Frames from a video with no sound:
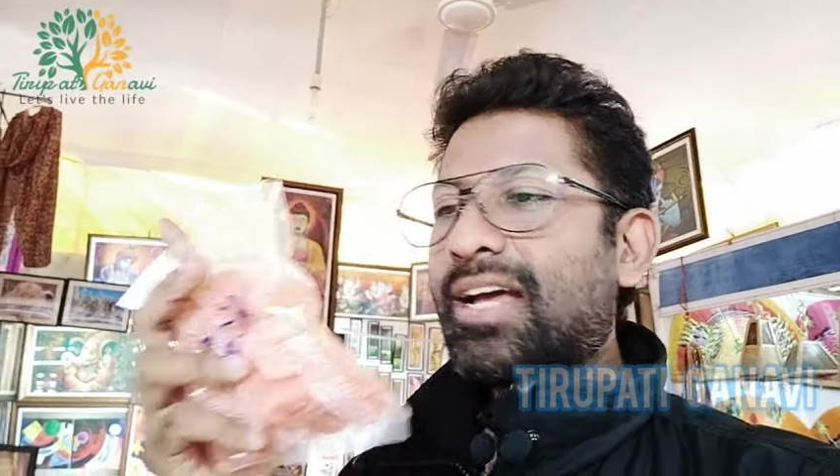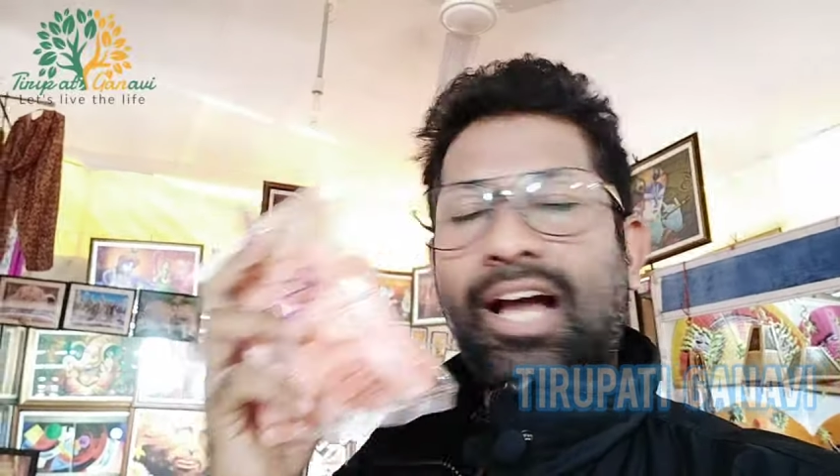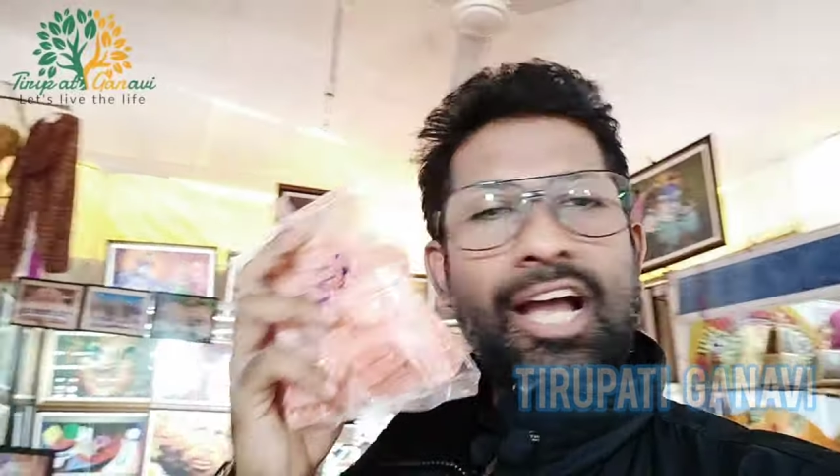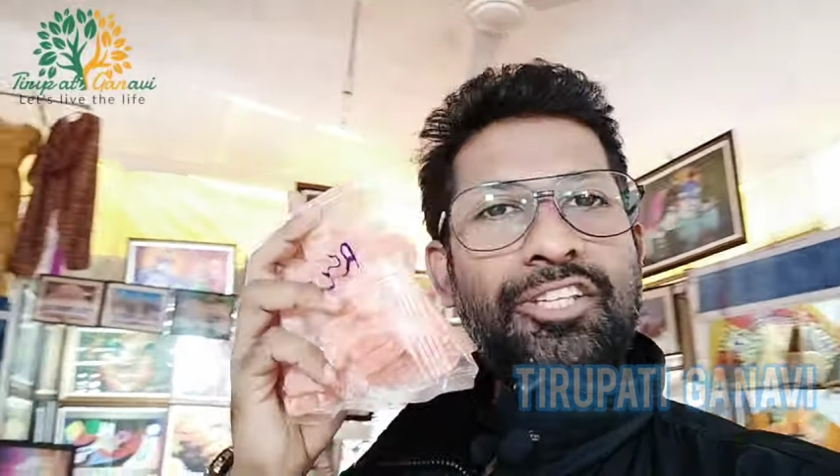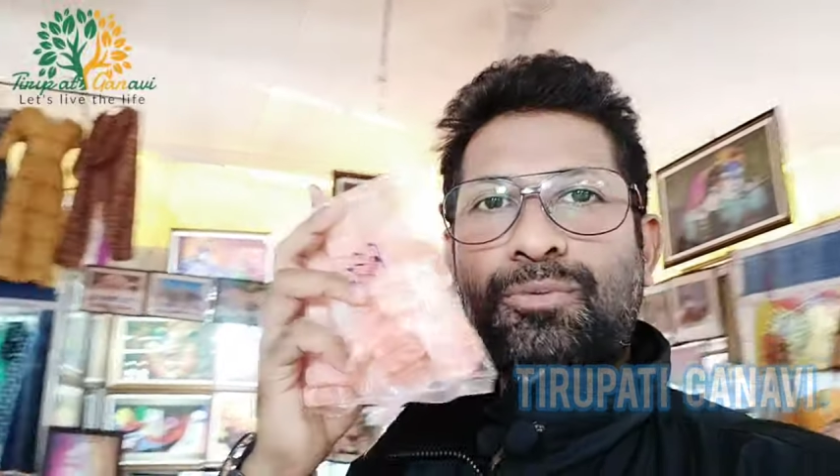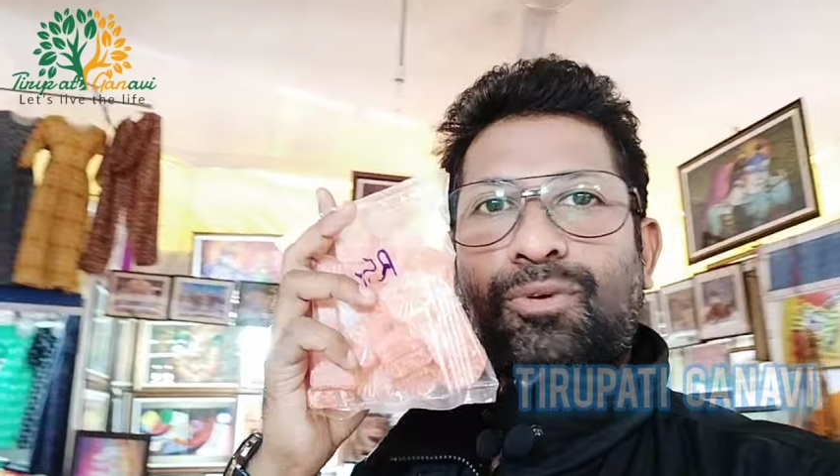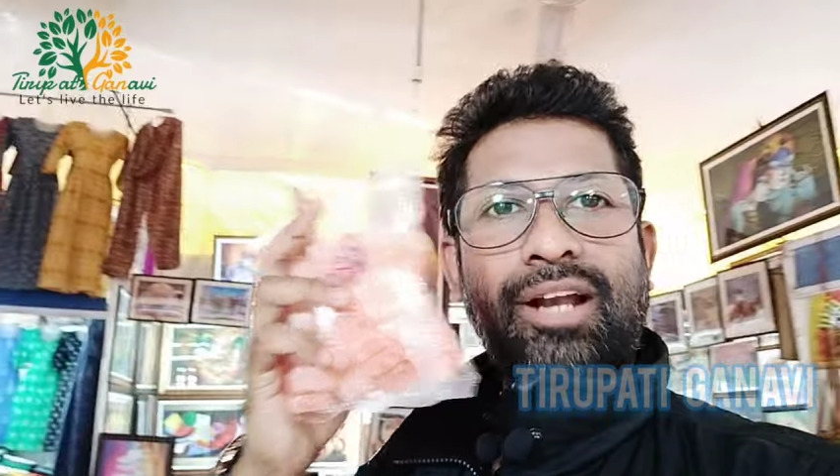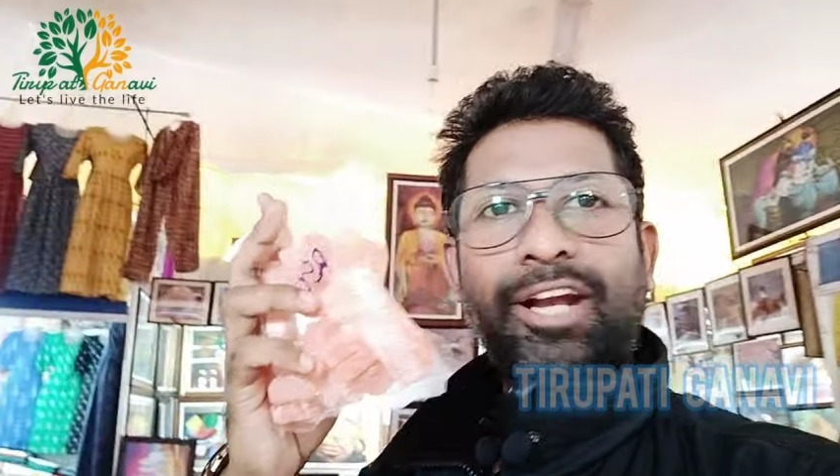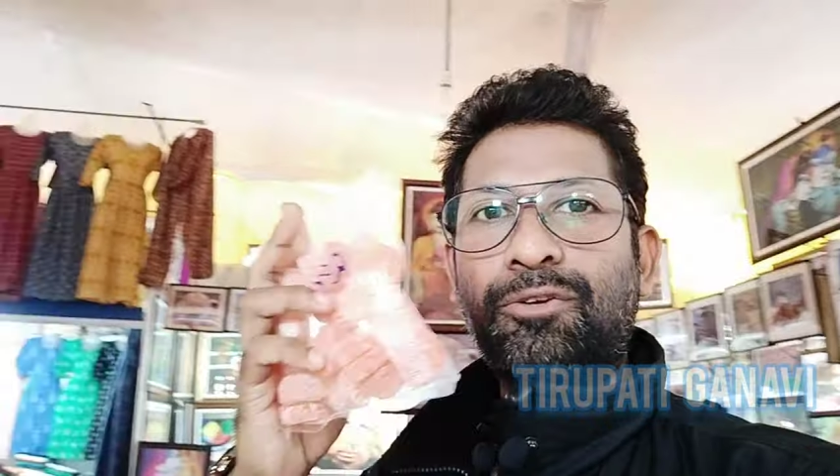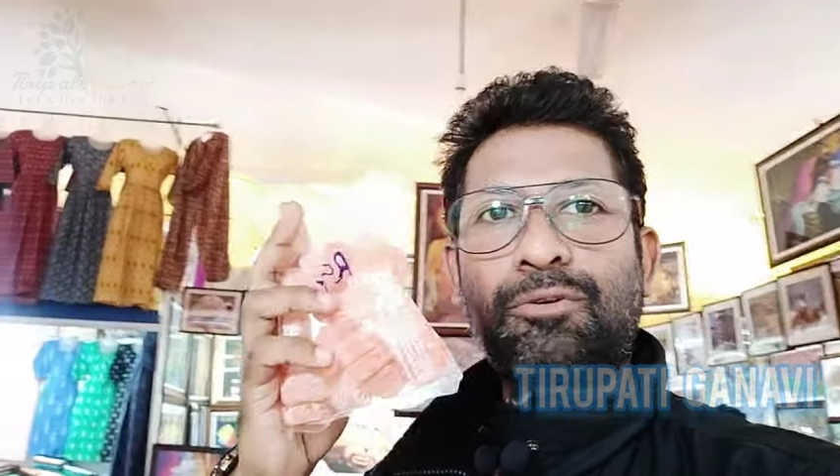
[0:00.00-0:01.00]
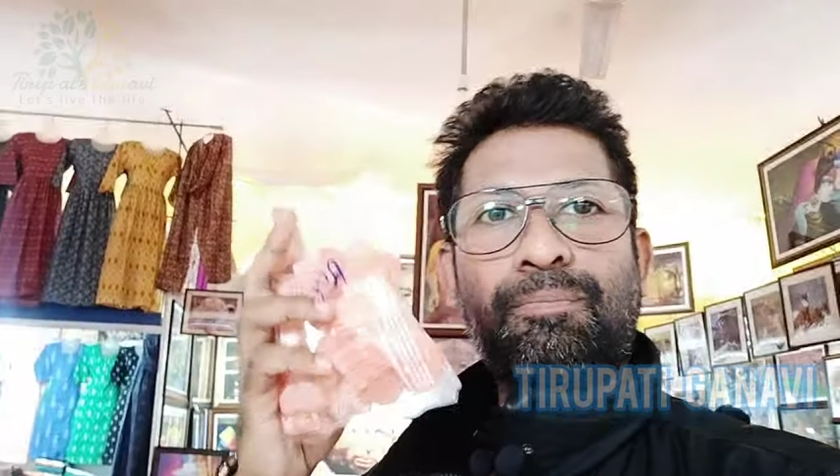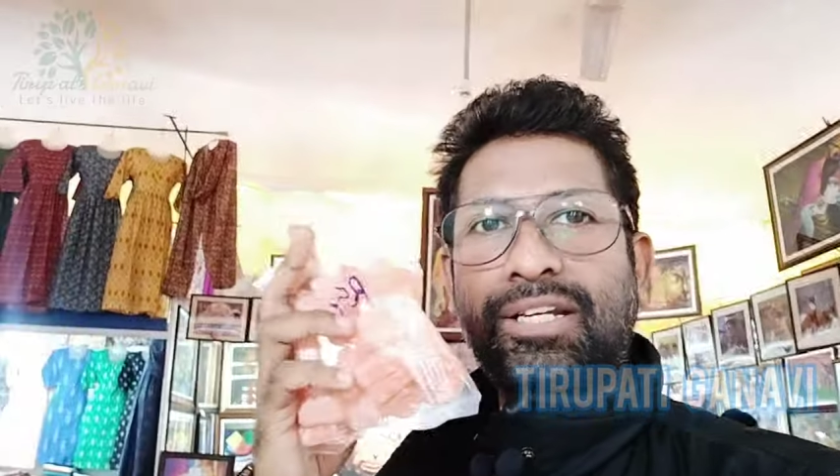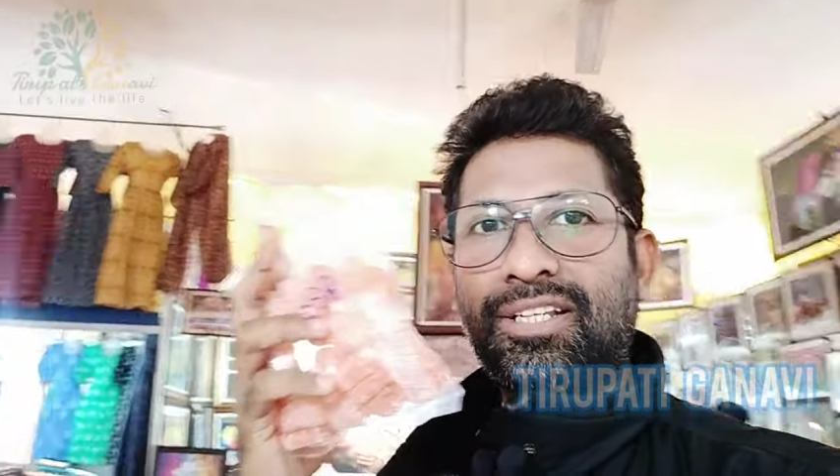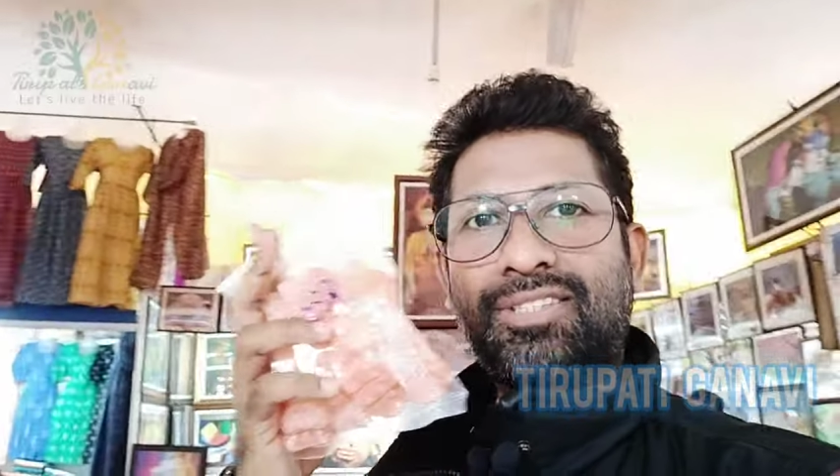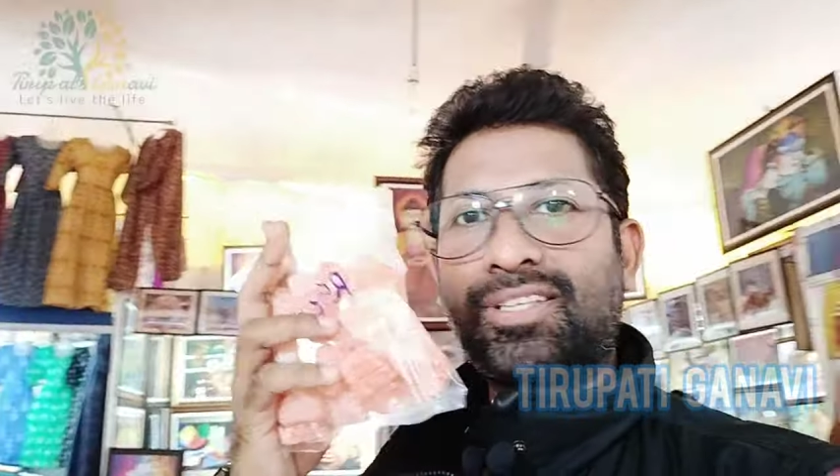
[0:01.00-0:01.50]
I just would like to
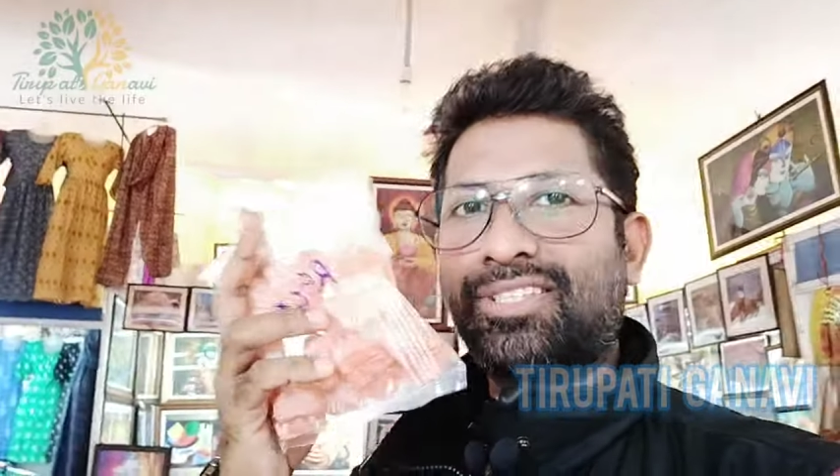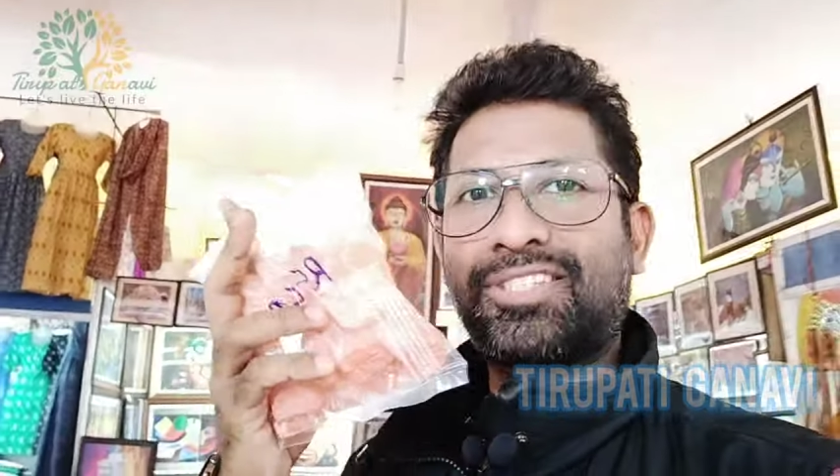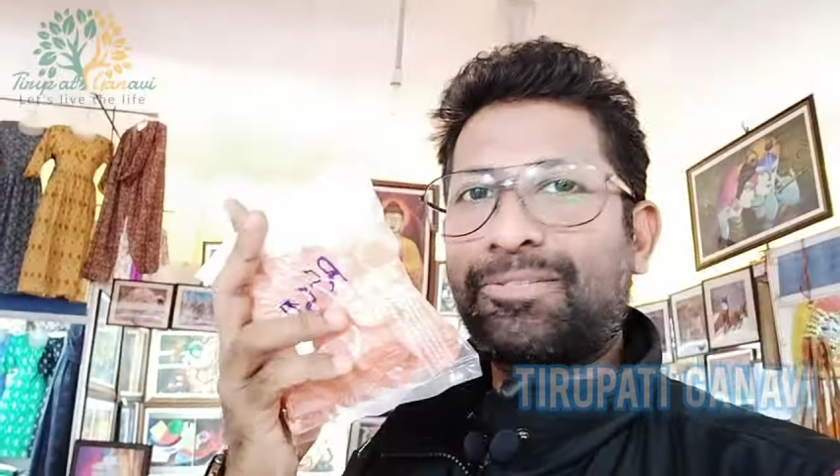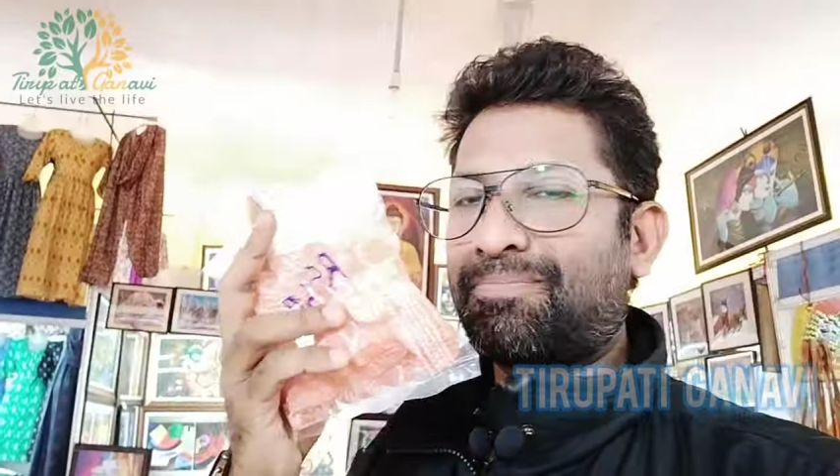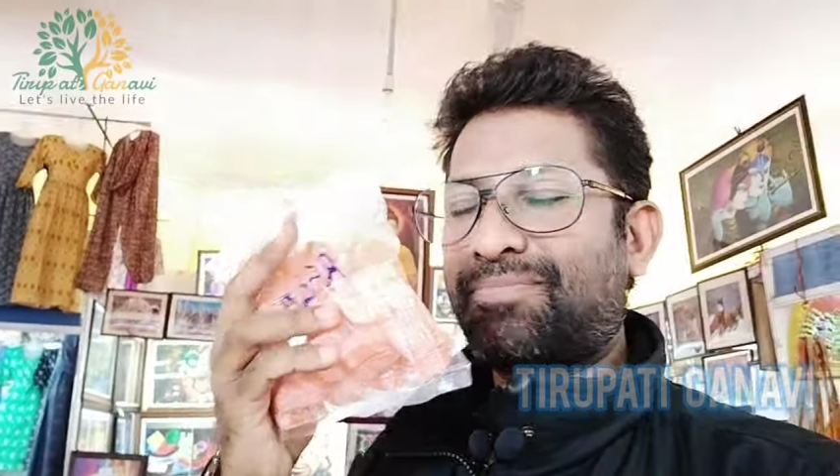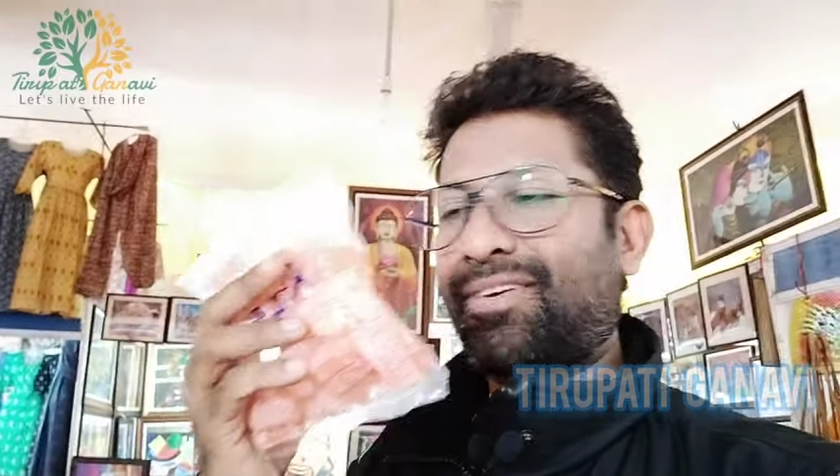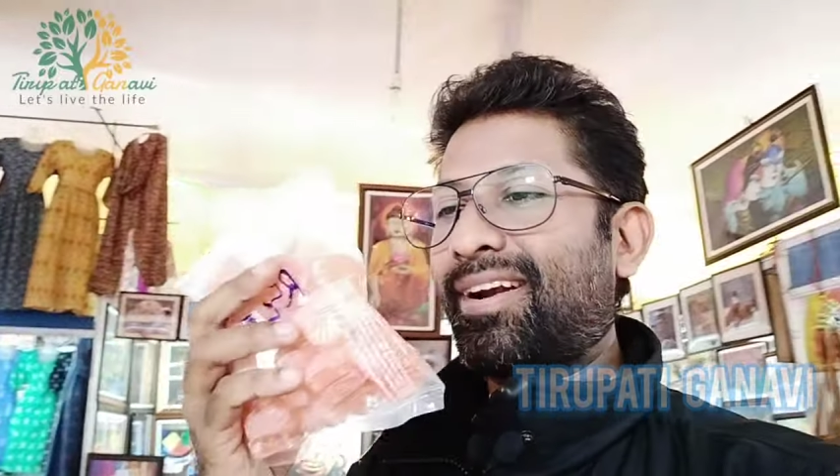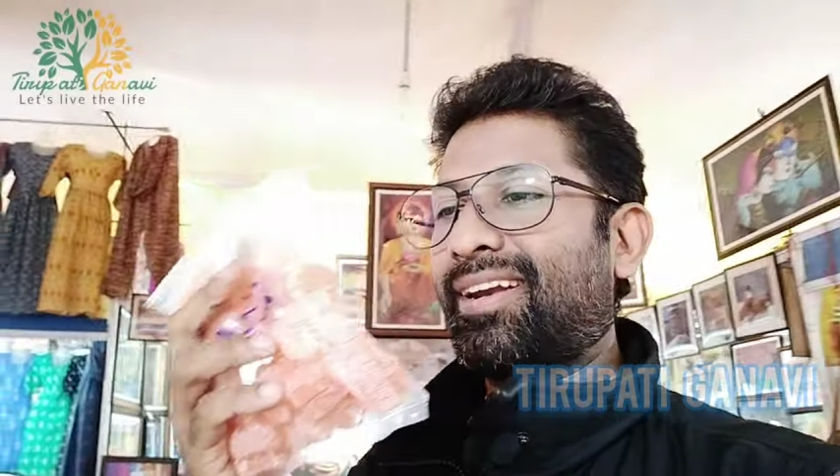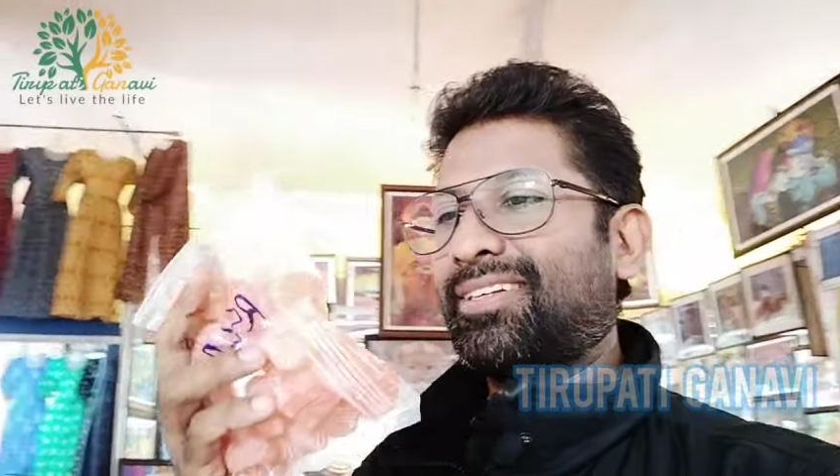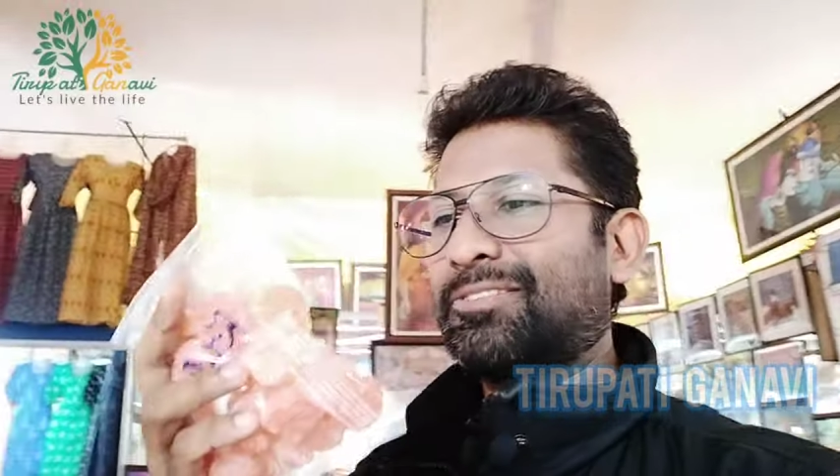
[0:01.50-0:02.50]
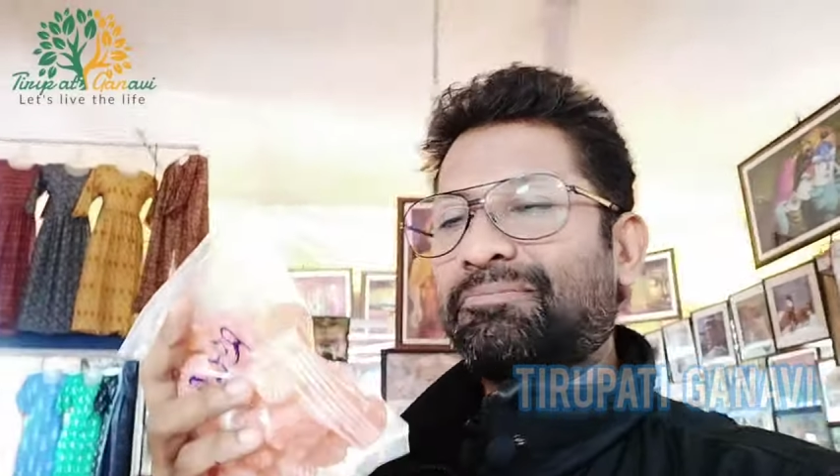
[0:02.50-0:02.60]
purchase this, really.